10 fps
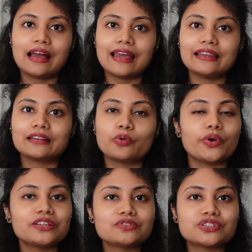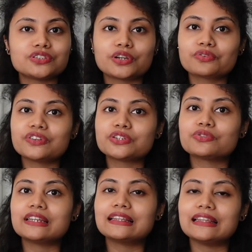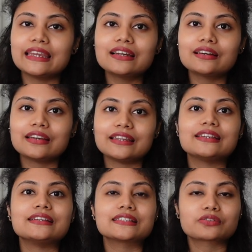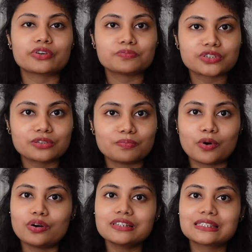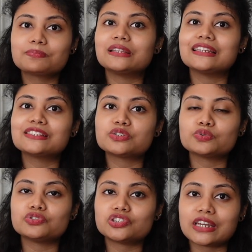and going to share with you the link in the description box please do